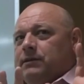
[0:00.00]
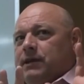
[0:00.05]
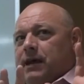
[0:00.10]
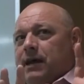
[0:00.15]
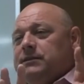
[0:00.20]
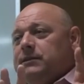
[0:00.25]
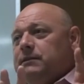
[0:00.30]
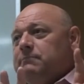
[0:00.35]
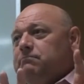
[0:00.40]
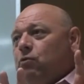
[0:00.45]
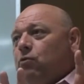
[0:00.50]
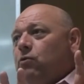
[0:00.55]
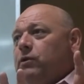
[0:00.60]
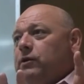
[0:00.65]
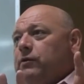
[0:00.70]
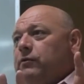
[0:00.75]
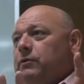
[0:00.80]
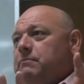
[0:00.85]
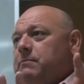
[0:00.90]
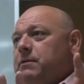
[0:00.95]
That's
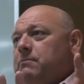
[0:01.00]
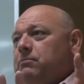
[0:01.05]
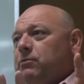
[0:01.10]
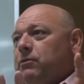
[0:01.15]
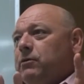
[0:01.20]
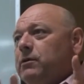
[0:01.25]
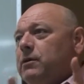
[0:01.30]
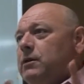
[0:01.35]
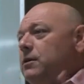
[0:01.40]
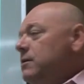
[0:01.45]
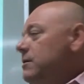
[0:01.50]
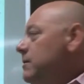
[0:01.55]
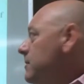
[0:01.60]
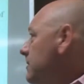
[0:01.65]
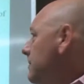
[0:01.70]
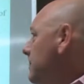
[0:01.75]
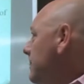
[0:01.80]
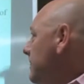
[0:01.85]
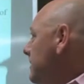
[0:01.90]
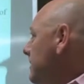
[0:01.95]
important to remember
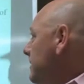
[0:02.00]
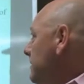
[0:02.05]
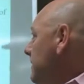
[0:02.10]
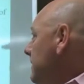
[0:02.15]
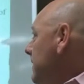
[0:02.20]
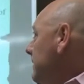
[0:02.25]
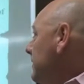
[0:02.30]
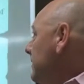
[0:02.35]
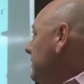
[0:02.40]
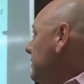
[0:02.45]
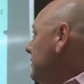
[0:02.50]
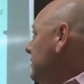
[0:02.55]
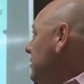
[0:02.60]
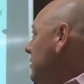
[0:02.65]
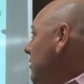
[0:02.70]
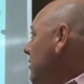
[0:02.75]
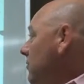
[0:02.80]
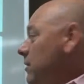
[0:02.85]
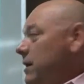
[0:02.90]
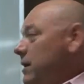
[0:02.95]
that,
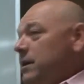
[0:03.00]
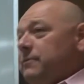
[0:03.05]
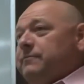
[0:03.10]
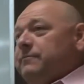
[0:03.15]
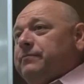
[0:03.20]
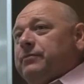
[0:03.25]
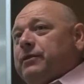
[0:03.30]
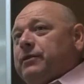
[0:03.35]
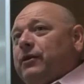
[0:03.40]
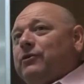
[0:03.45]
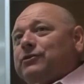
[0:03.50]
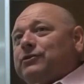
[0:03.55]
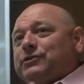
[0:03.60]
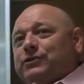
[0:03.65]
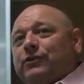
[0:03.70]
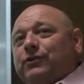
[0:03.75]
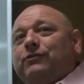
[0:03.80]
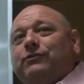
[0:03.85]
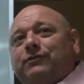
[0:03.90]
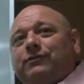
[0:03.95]
you know what, there are
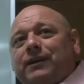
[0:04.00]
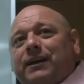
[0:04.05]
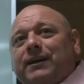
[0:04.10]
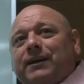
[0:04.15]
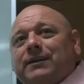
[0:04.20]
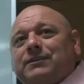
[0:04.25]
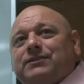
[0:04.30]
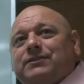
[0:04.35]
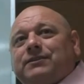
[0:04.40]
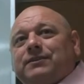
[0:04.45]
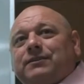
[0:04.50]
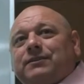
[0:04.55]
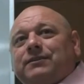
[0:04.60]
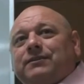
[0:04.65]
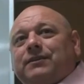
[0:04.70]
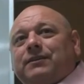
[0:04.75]
certain things